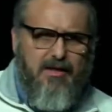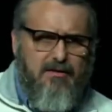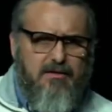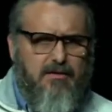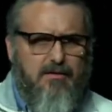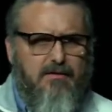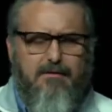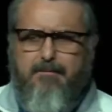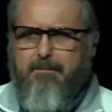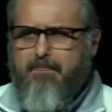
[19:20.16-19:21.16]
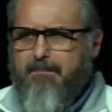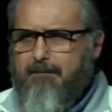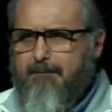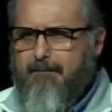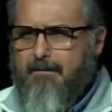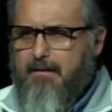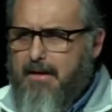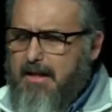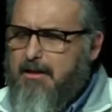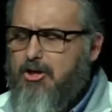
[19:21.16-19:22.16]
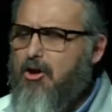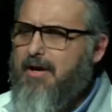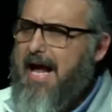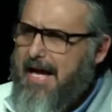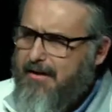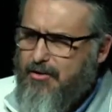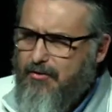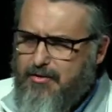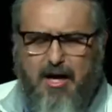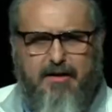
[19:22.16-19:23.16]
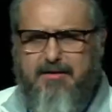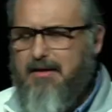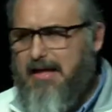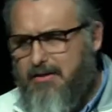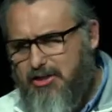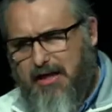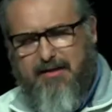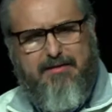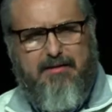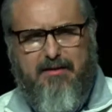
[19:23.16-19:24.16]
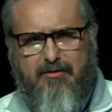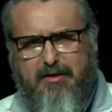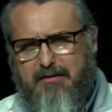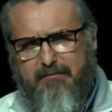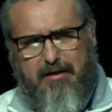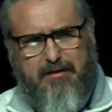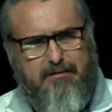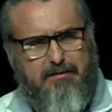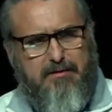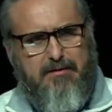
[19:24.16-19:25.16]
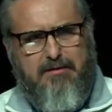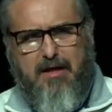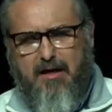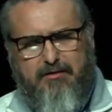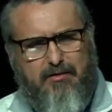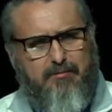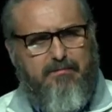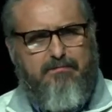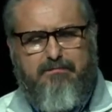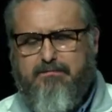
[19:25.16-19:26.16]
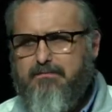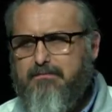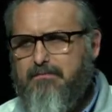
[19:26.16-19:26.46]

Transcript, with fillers: those things. And then you go to attitudes. God doesn't like jealousy or envy, gossip.